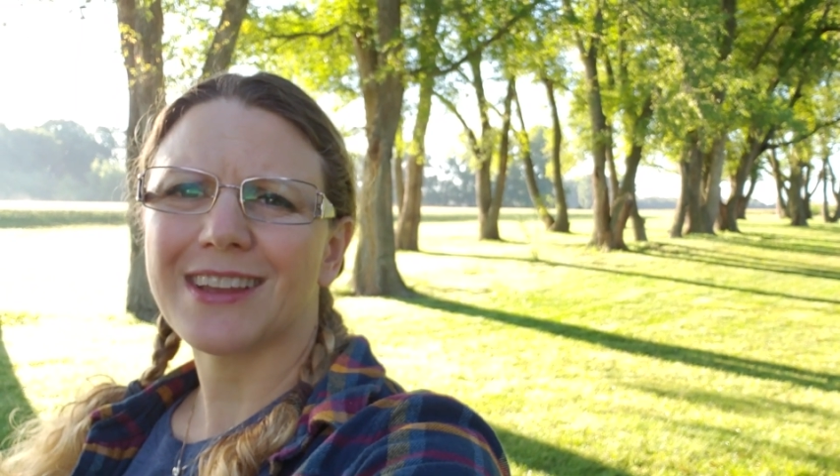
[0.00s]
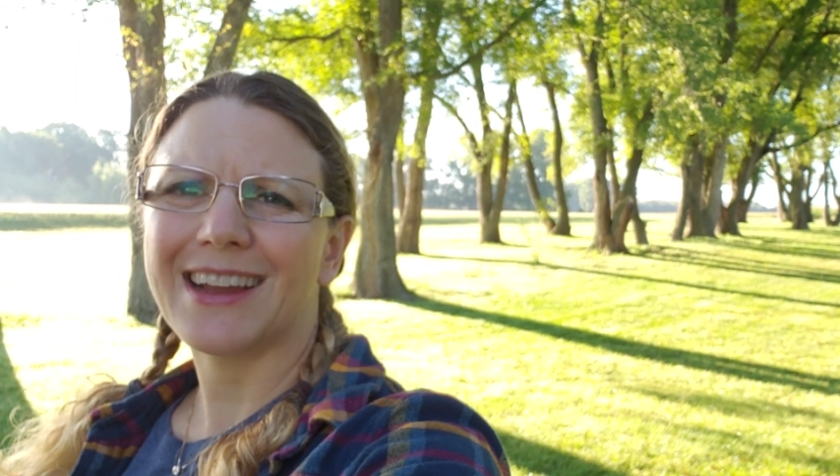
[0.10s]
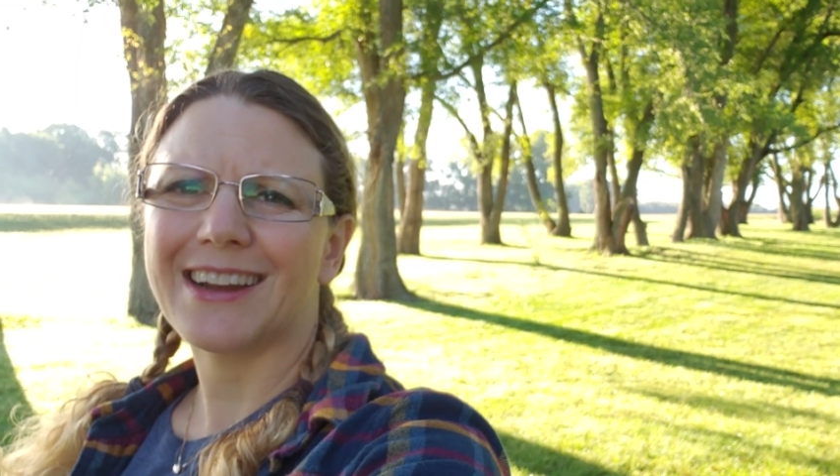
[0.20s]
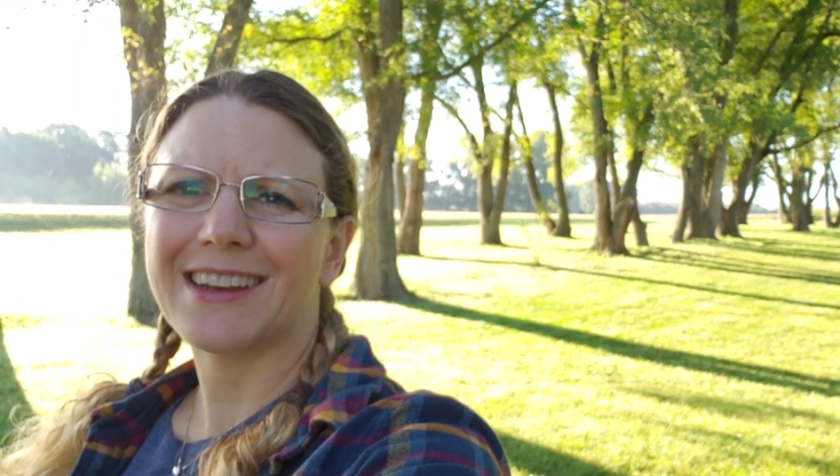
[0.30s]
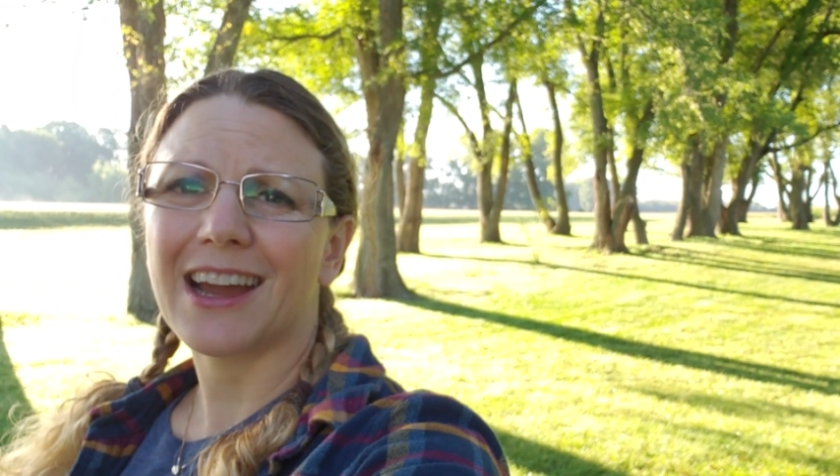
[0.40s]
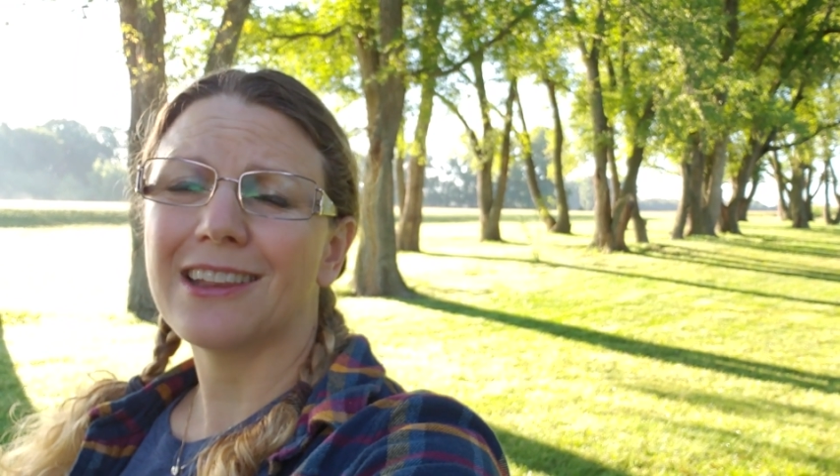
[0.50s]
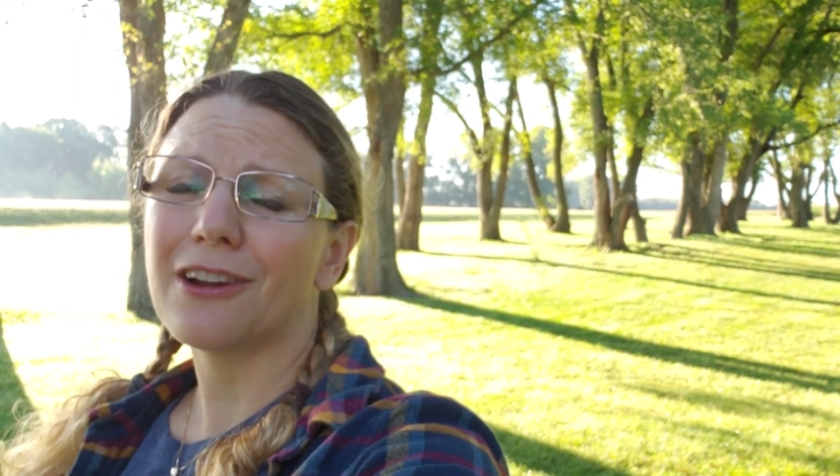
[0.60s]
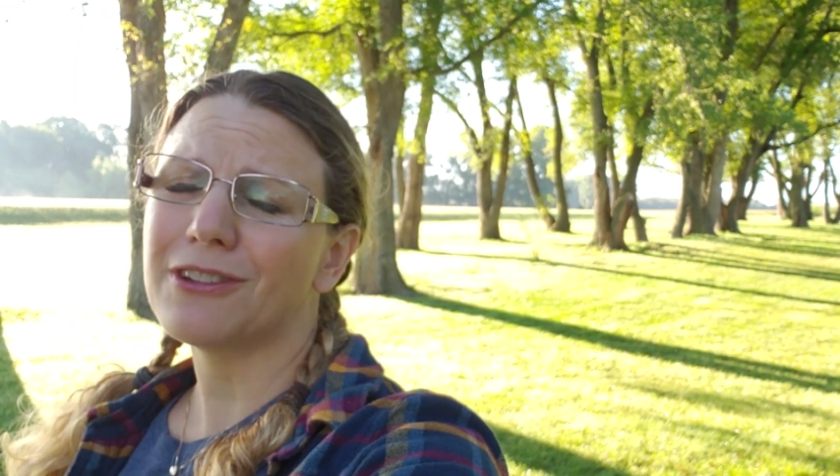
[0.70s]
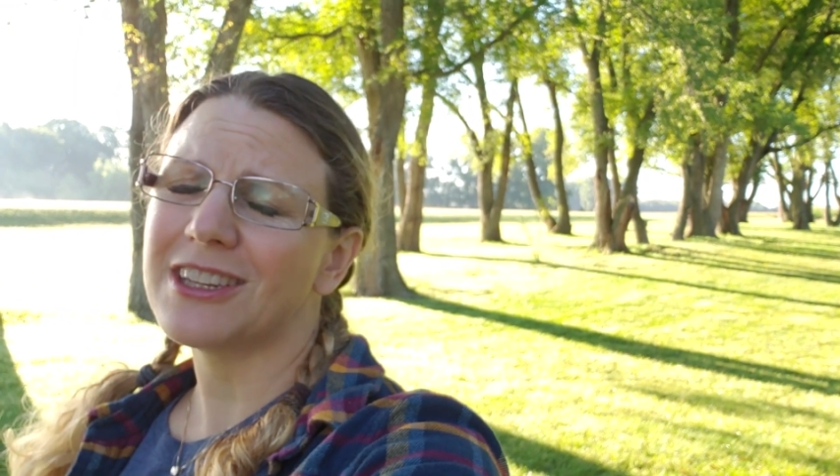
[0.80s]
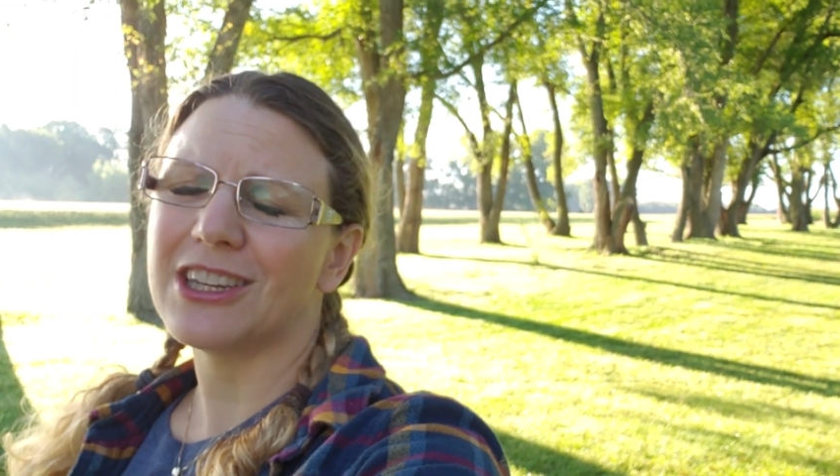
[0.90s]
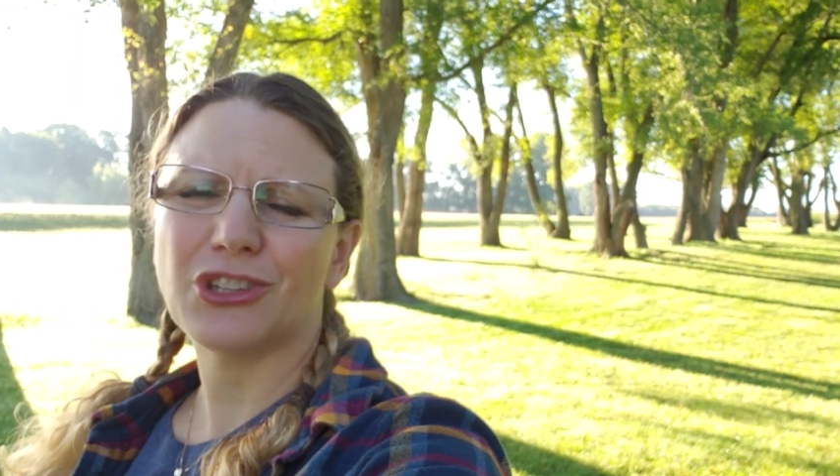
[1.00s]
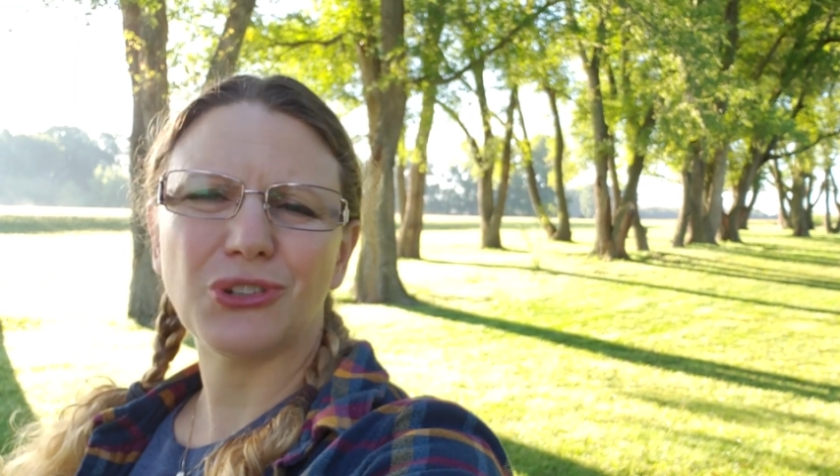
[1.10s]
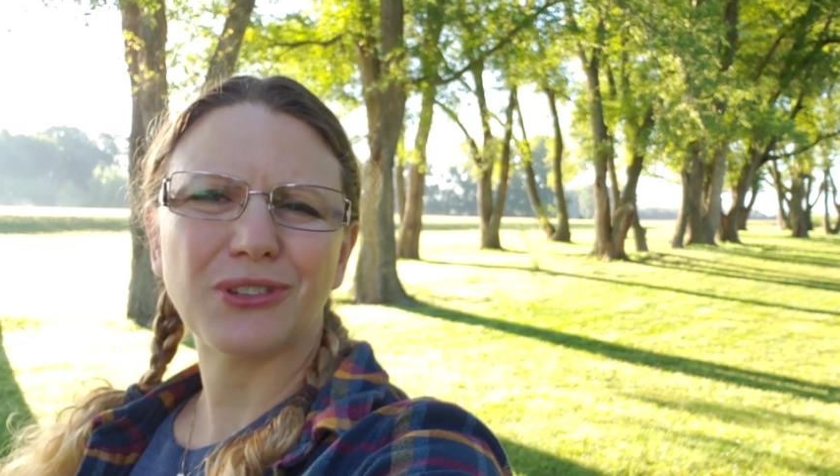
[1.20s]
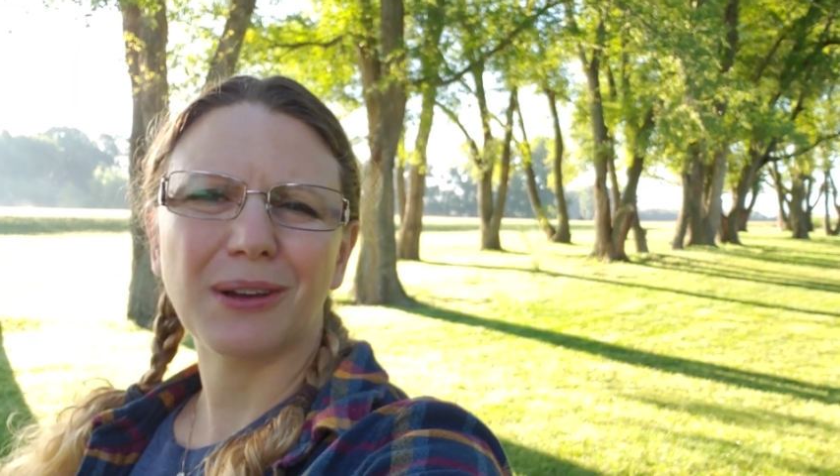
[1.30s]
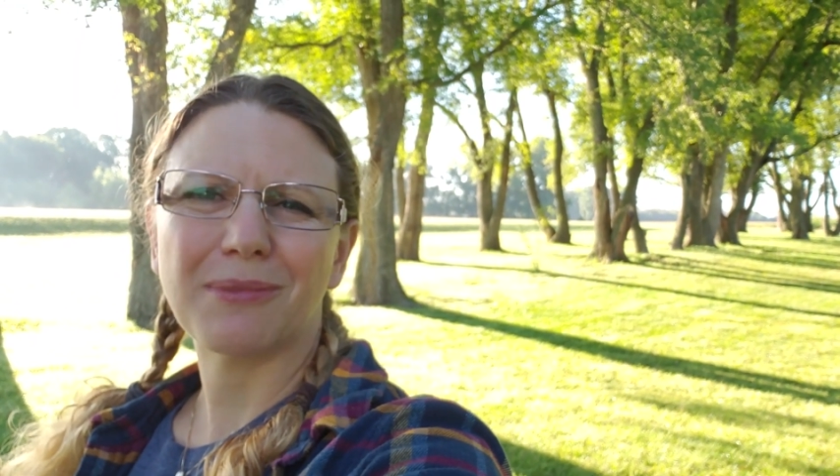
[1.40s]
and I'd love to teach
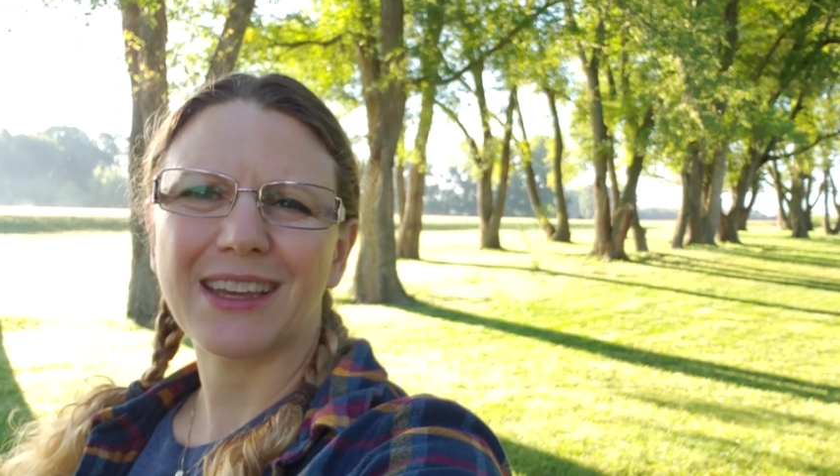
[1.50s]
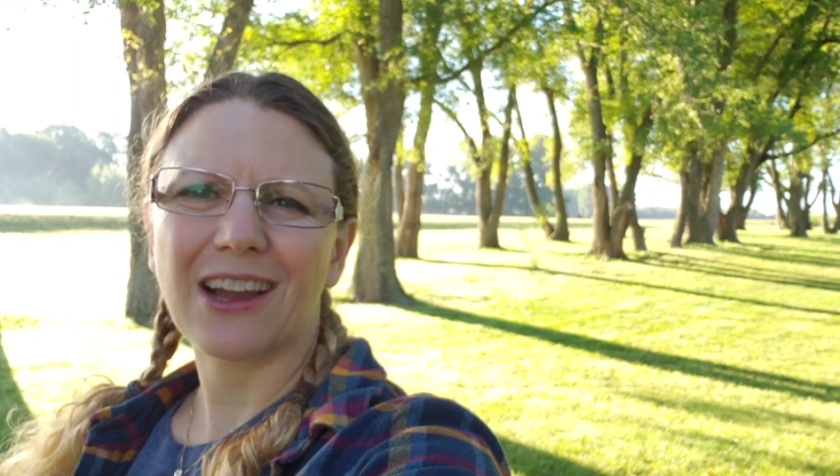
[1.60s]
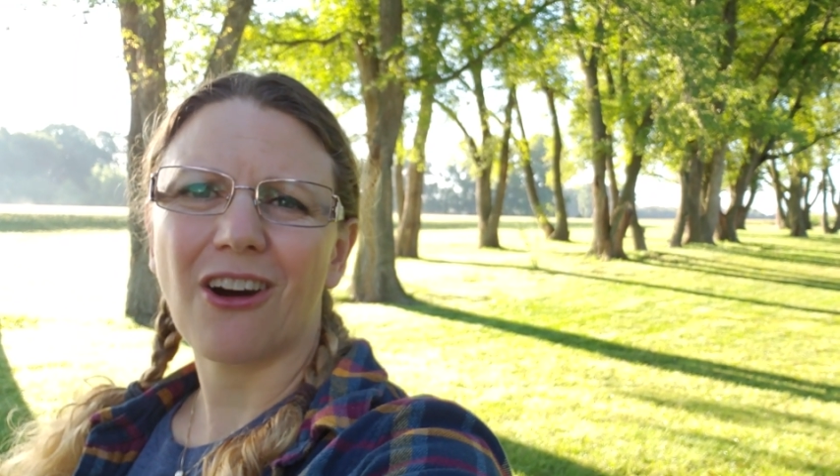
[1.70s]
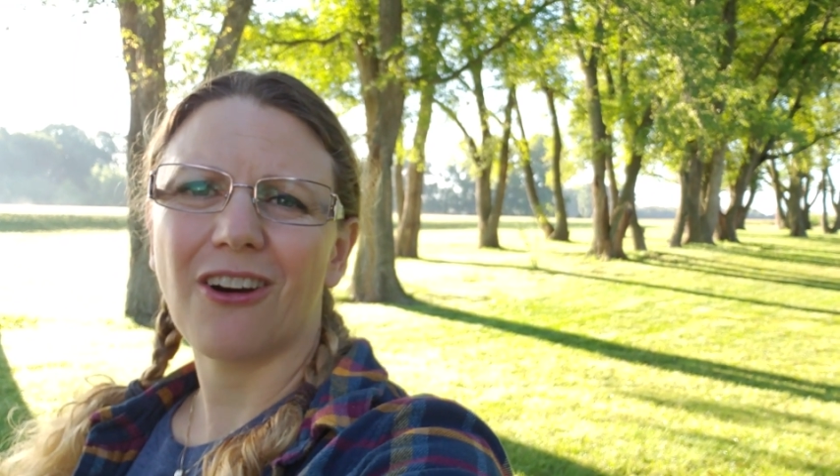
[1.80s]
you something,